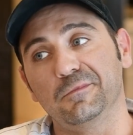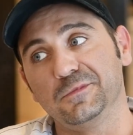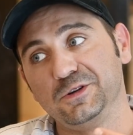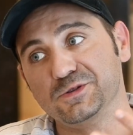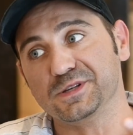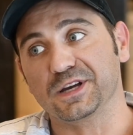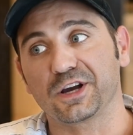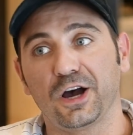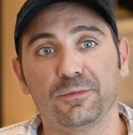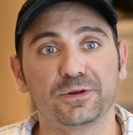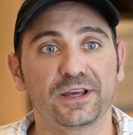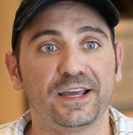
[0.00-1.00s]
using a
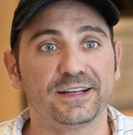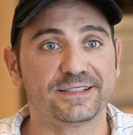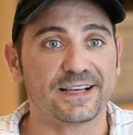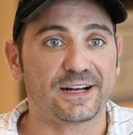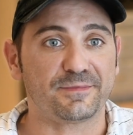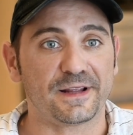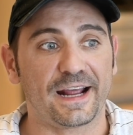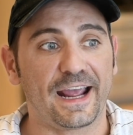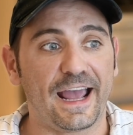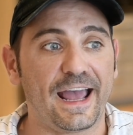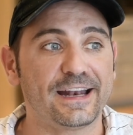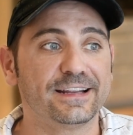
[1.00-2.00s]
complicated setup that I
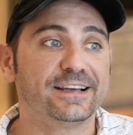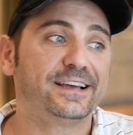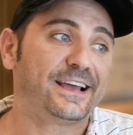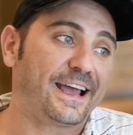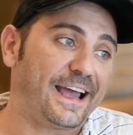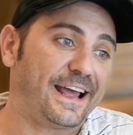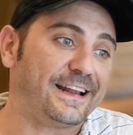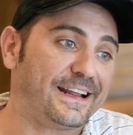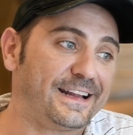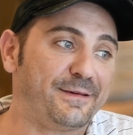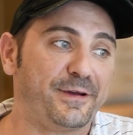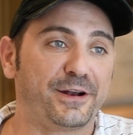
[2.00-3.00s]
had, and
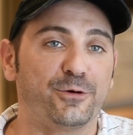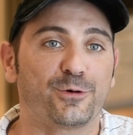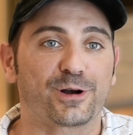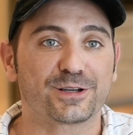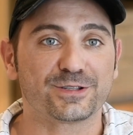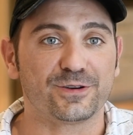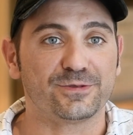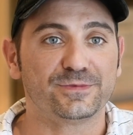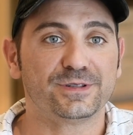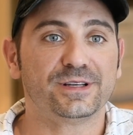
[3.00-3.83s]
then they made it work. So